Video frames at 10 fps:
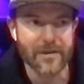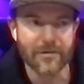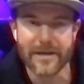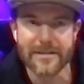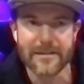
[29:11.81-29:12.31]
And
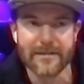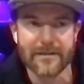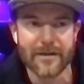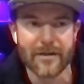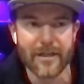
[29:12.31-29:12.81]
granted,
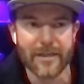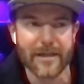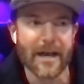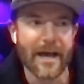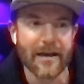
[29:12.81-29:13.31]
you know, I think
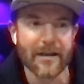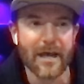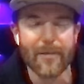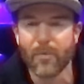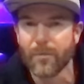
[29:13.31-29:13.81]
I had a
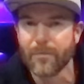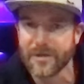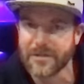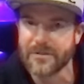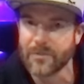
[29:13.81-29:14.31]
lot more
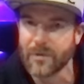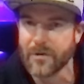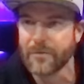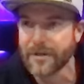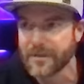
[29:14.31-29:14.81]
budget to
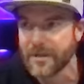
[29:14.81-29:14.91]
work with